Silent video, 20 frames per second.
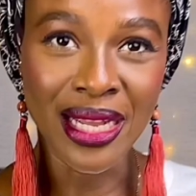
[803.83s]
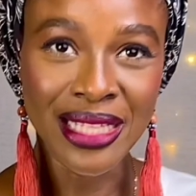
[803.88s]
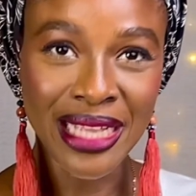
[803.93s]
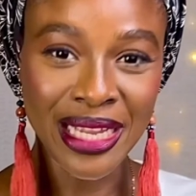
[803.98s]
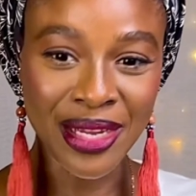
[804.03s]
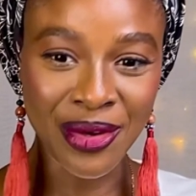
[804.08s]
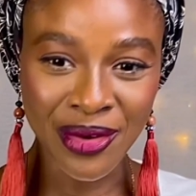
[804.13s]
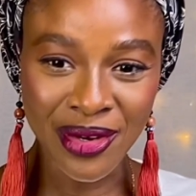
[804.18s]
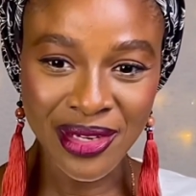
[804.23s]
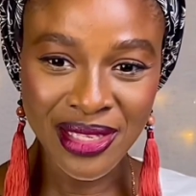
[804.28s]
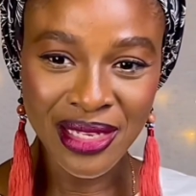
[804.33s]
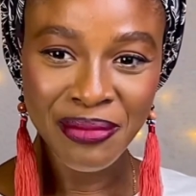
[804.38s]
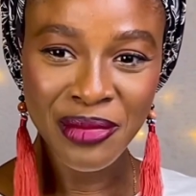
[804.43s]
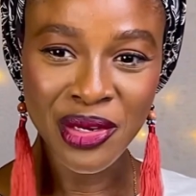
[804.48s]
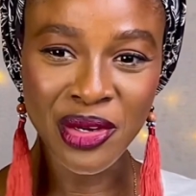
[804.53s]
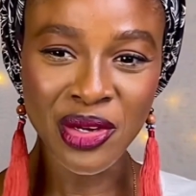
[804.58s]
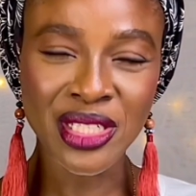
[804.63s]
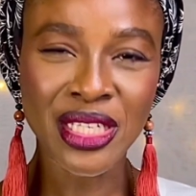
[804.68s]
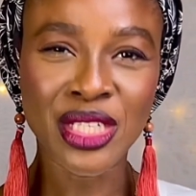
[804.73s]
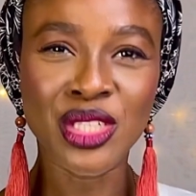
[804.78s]
I got them
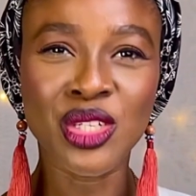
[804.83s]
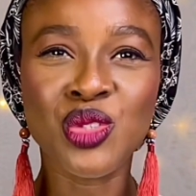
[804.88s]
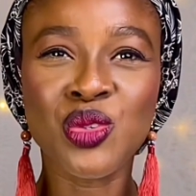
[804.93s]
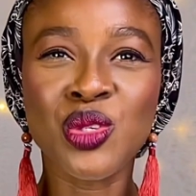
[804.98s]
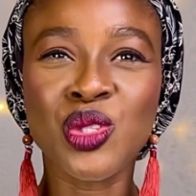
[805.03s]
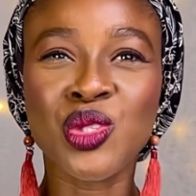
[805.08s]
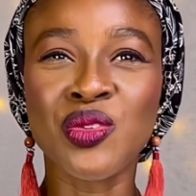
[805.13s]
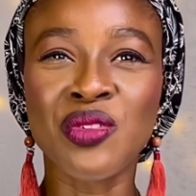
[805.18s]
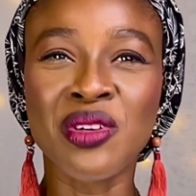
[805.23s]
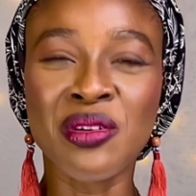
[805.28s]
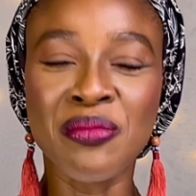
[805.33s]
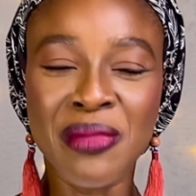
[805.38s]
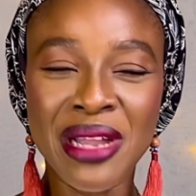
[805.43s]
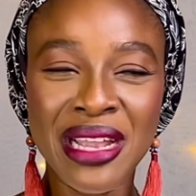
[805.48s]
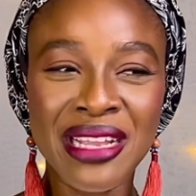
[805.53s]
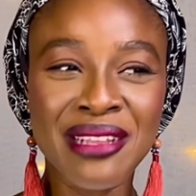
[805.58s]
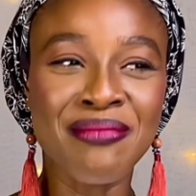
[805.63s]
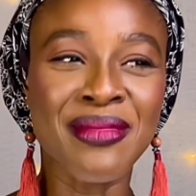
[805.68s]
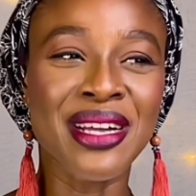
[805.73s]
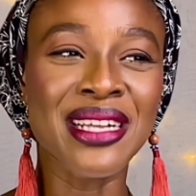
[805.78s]
because I just want to
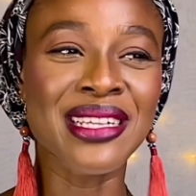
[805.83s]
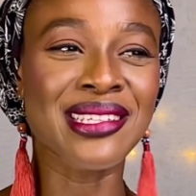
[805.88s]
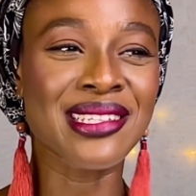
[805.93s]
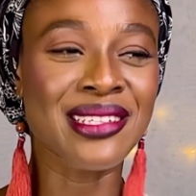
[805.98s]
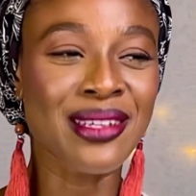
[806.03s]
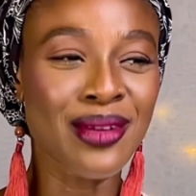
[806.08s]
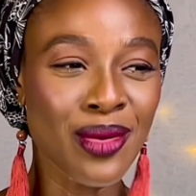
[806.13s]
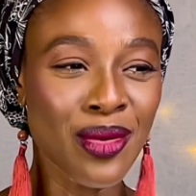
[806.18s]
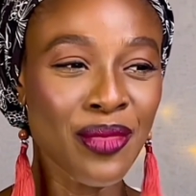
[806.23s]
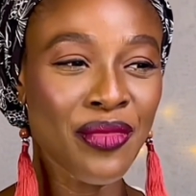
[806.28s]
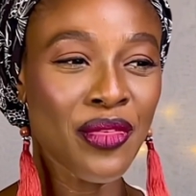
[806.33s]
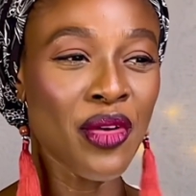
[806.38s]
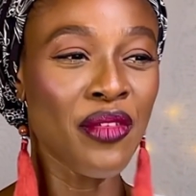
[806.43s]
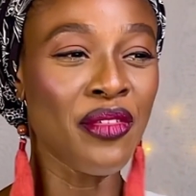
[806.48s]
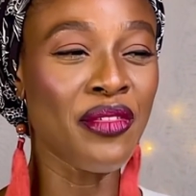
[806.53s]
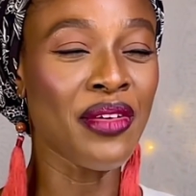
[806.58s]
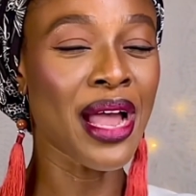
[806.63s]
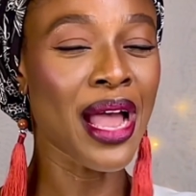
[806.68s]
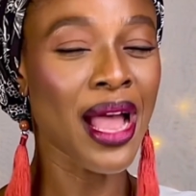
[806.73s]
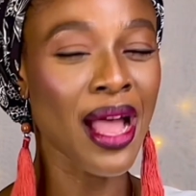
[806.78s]
remind myself of
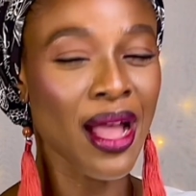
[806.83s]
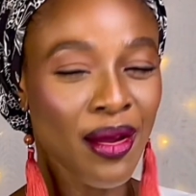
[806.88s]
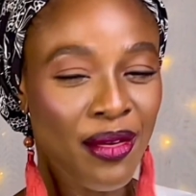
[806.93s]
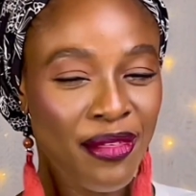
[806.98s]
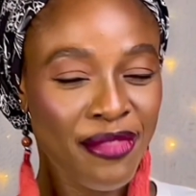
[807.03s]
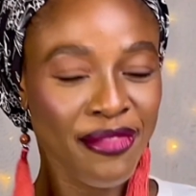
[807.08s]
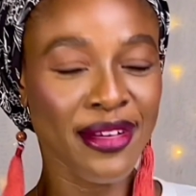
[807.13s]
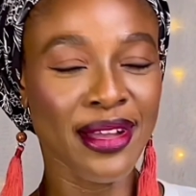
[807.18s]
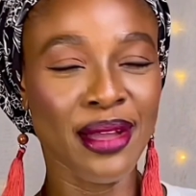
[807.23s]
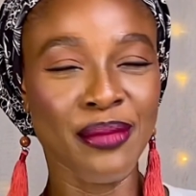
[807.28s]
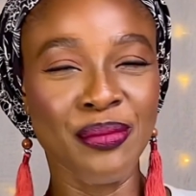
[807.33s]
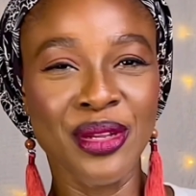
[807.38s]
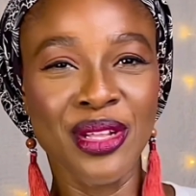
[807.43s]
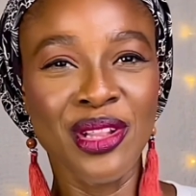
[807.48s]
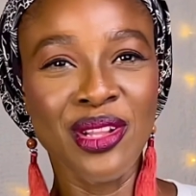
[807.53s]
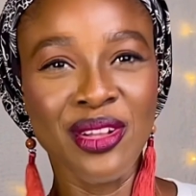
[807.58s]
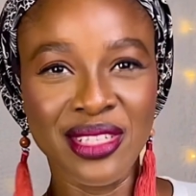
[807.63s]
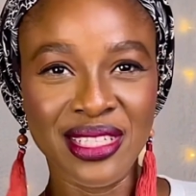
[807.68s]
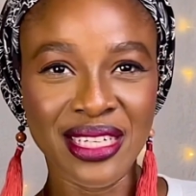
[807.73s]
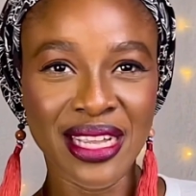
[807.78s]
how
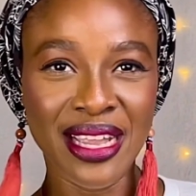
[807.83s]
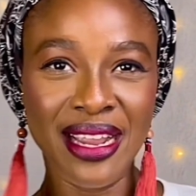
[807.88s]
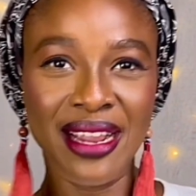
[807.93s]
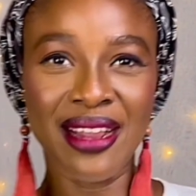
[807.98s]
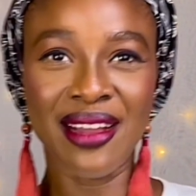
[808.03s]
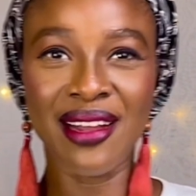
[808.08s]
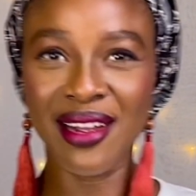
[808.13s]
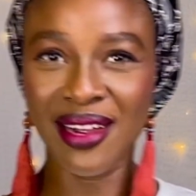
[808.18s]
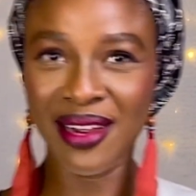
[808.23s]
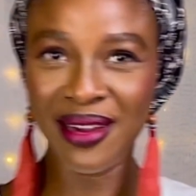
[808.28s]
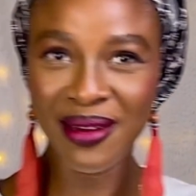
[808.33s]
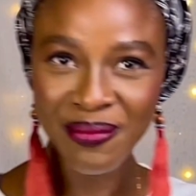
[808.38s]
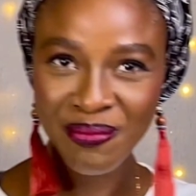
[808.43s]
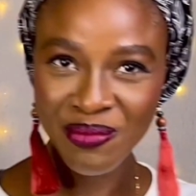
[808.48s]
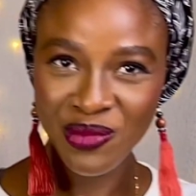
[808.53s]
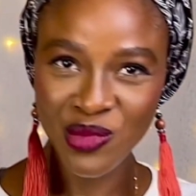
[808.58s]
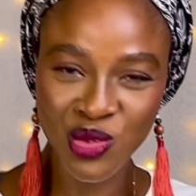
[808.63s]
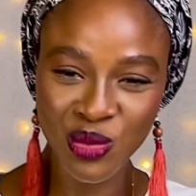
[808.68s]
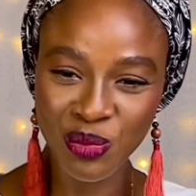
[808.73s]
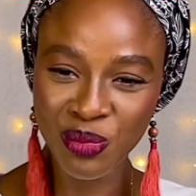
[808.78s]
fabulous I
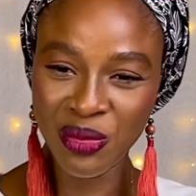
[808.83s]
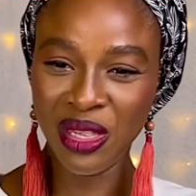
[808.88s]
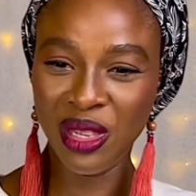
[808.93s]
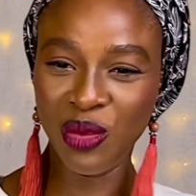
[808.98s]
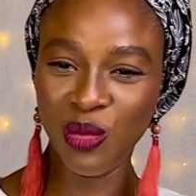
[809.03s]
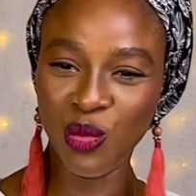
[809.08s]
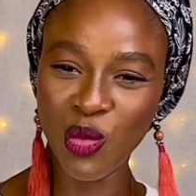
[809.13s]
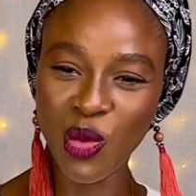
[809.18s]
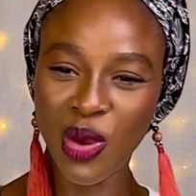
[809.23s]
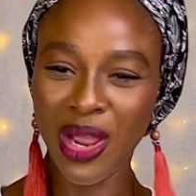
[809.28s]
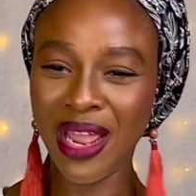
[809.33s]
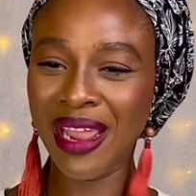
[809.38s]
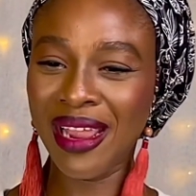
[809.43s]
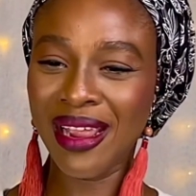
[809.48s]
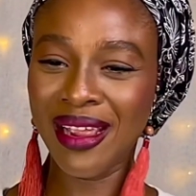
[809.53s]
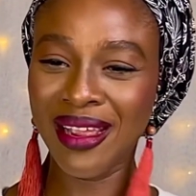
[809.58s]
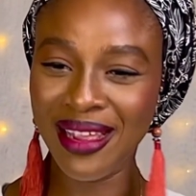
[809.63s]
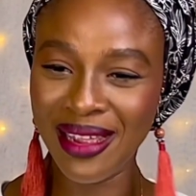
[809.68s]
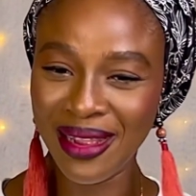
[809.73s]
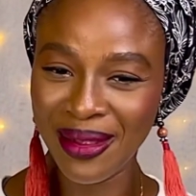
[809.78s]
am to be who I
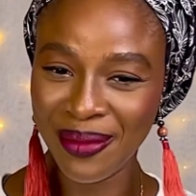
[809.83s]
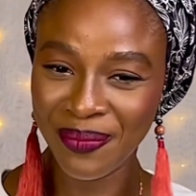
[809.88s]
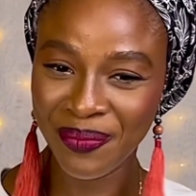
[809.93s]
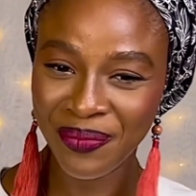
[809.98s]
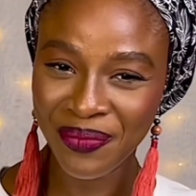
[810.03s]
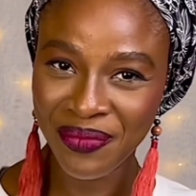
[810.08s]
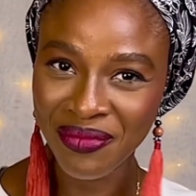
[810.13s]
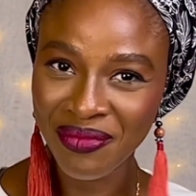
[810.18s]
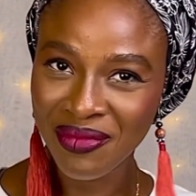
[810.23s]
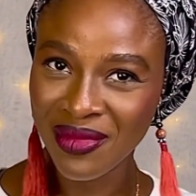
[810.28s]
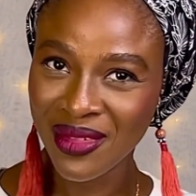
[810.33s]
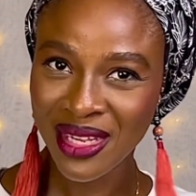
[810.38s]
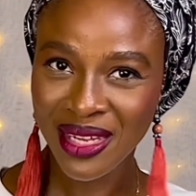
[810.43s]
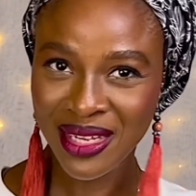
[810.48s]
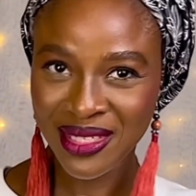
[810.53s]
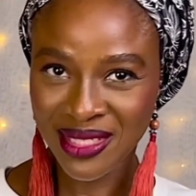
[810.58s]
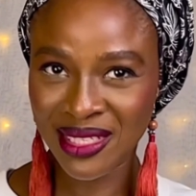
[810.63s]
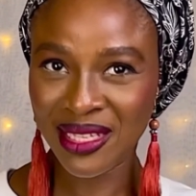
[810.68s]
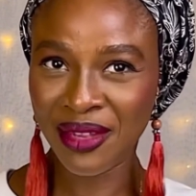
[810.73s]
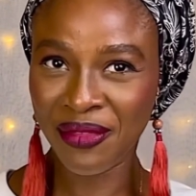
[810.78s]
am
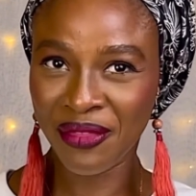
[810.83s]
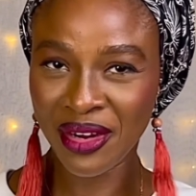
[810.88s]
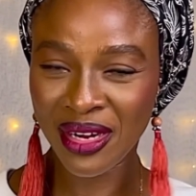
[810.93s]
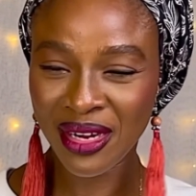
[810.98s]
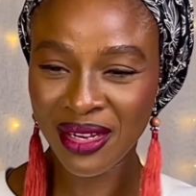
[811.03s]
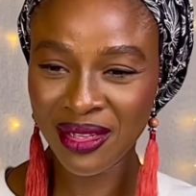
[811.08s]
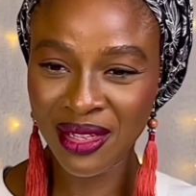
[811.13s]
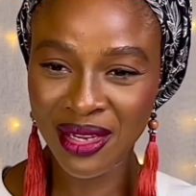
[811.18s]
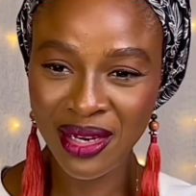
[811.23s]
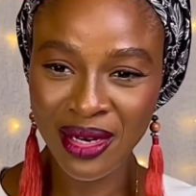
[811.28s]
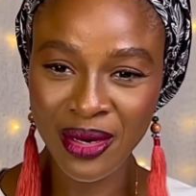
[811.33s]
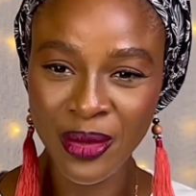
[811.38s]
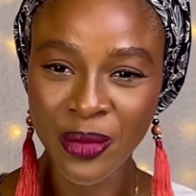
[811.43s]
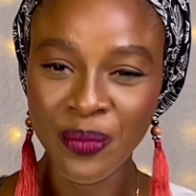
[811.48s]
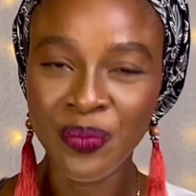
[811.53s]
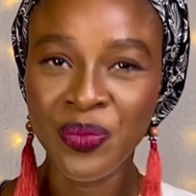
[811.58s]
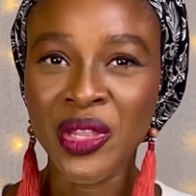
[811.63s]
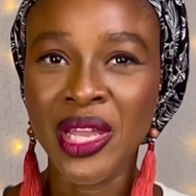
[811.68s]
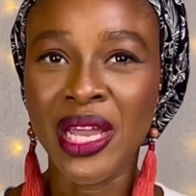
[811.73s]
as an African girl.